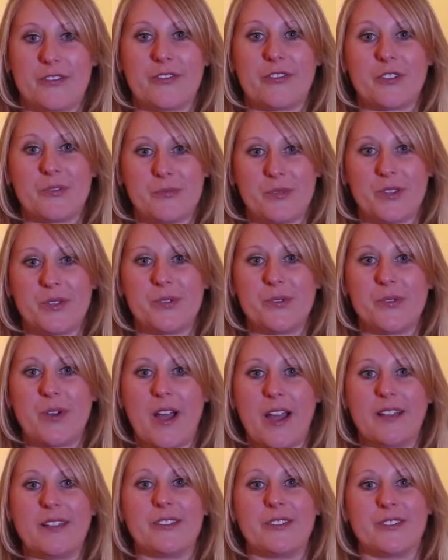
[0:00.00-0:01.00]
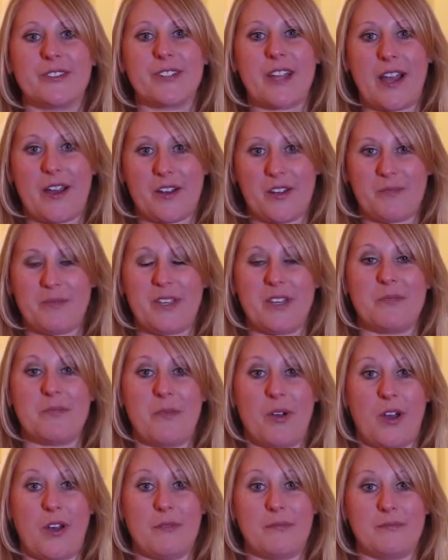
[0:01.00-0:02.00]
From you, I learned how to be a
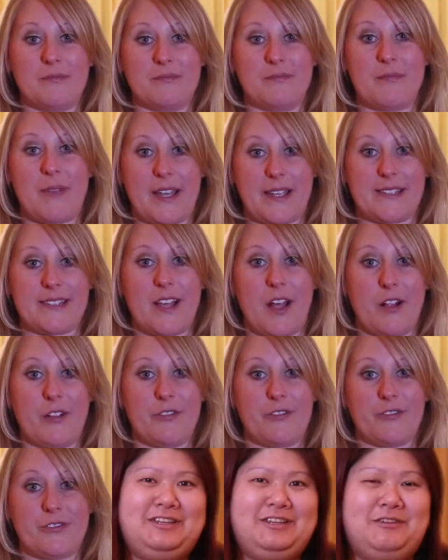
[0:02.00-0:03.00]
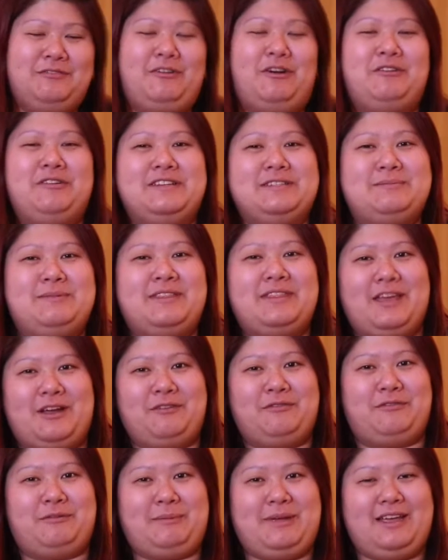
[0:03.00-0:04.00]
mom myself. You've always been
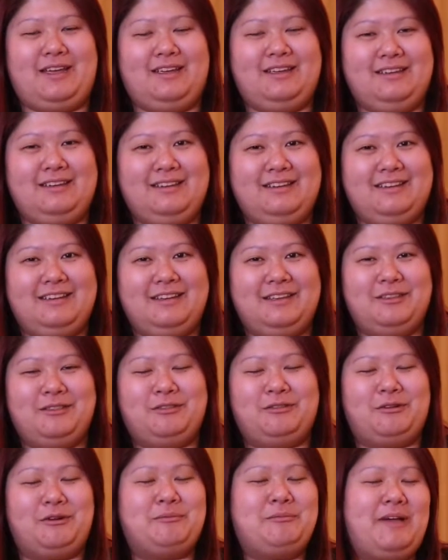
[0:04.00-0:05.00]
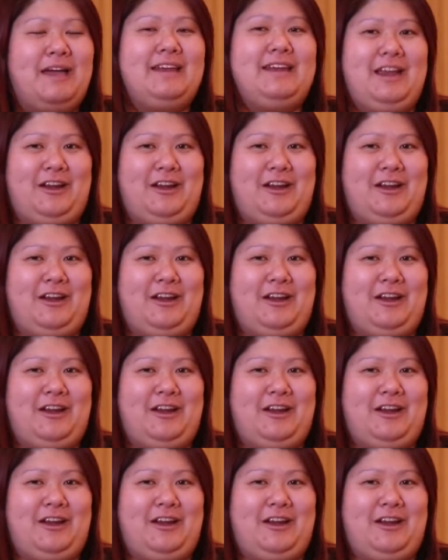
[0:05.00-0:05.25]
there for me through bad